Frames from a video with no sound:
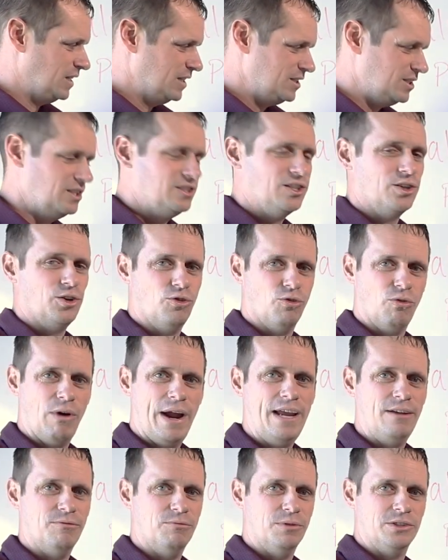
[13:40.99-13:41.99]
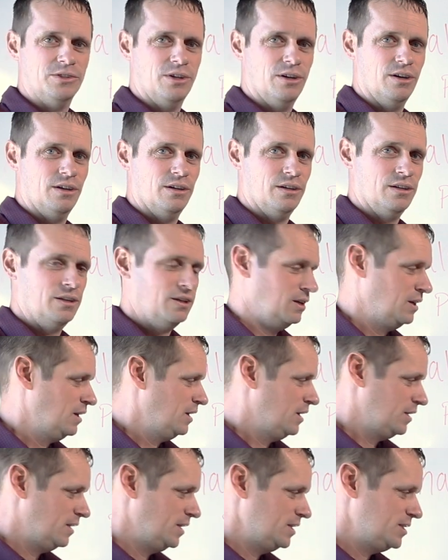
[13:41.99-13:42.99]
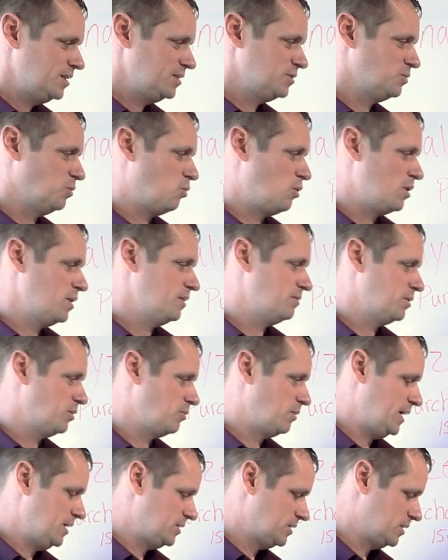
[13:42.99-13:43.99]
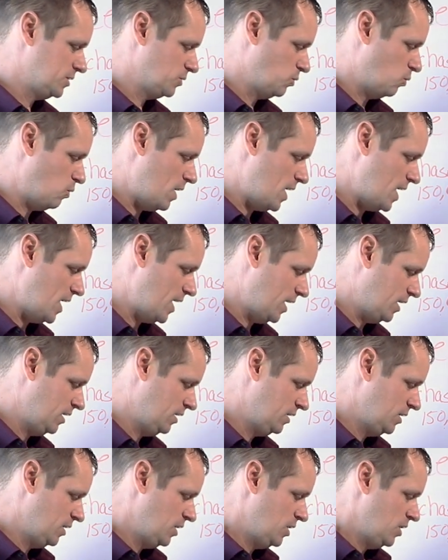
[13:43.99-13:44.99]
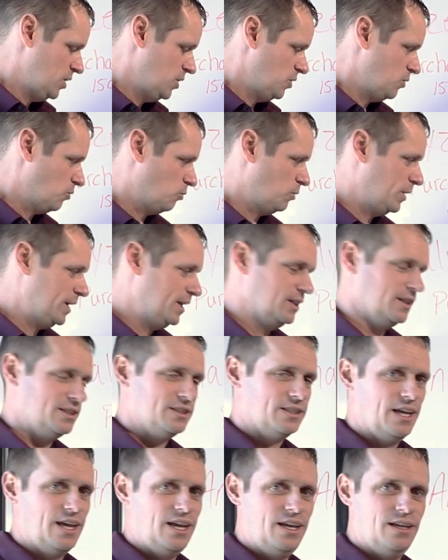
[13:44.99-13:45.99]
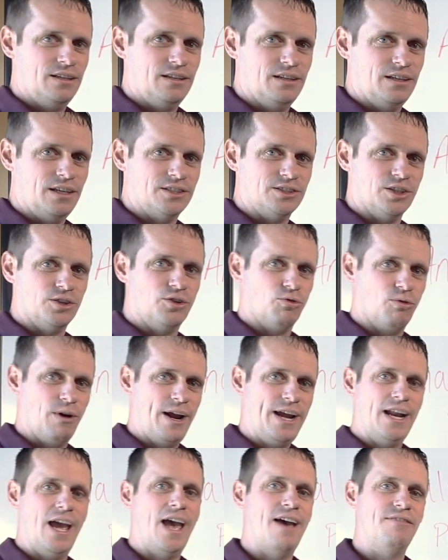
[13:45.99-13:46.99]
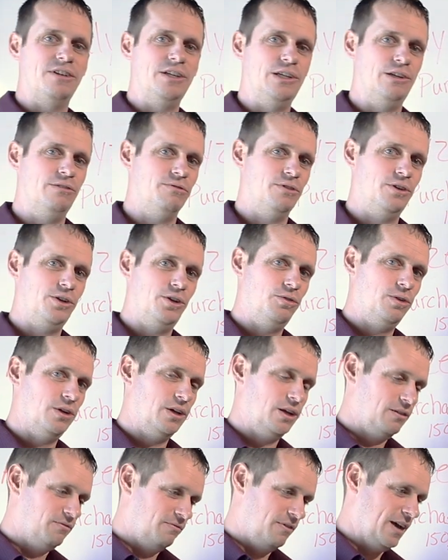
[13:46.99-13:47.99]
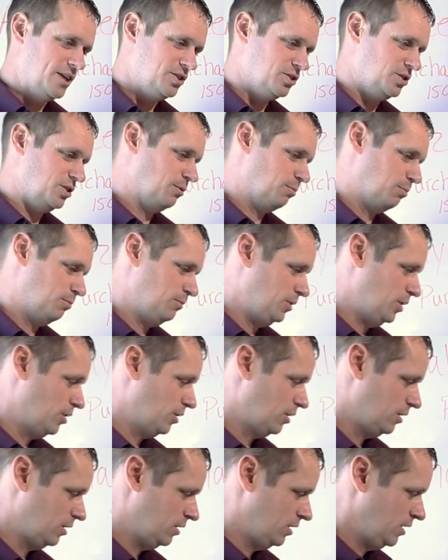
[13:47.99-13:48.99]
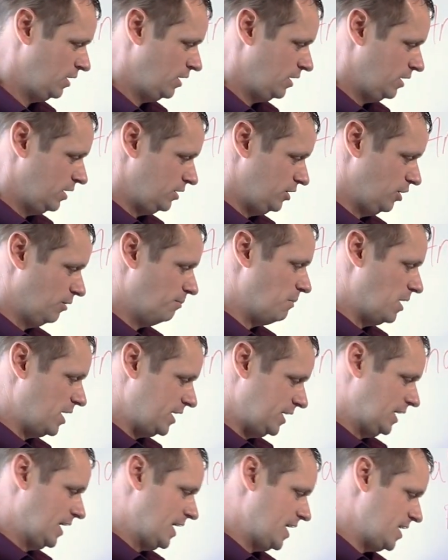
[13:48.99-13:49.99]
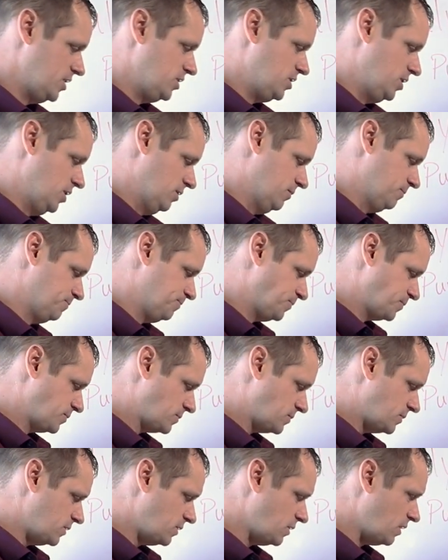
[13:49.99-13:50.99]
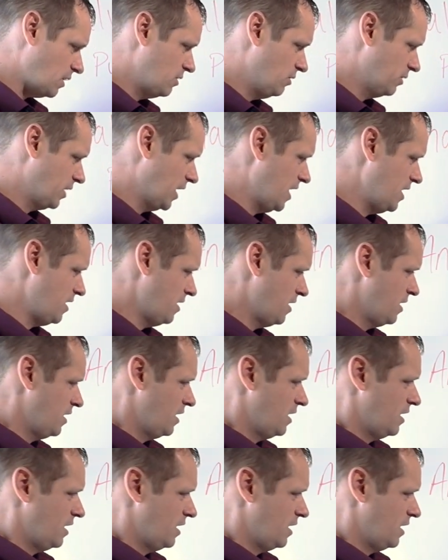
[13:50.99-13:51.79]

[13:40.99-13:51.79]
This is a great return. This is one of the reasons why real estate is a great avenue for you to invest your money into, okay?